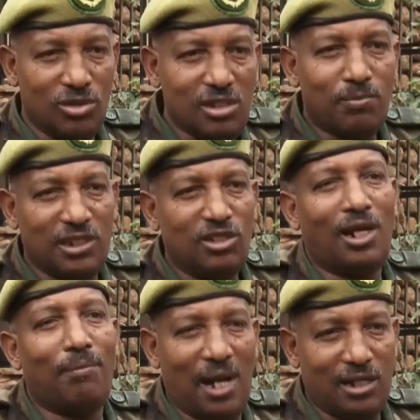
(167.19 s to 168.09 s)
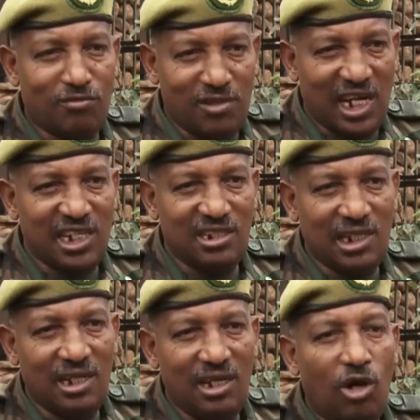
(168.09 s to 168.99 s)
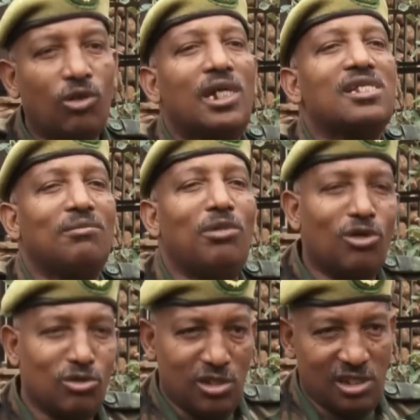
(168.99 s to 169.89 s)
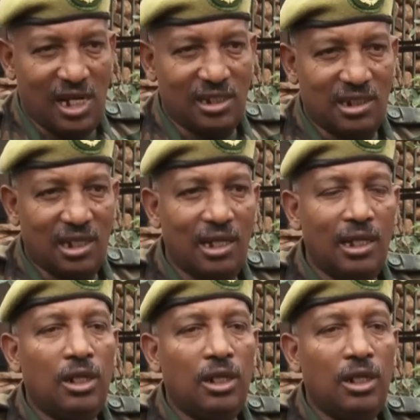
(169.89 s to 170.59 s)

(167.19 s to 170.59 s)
to this particular part of the country, or doesn't belong to this country.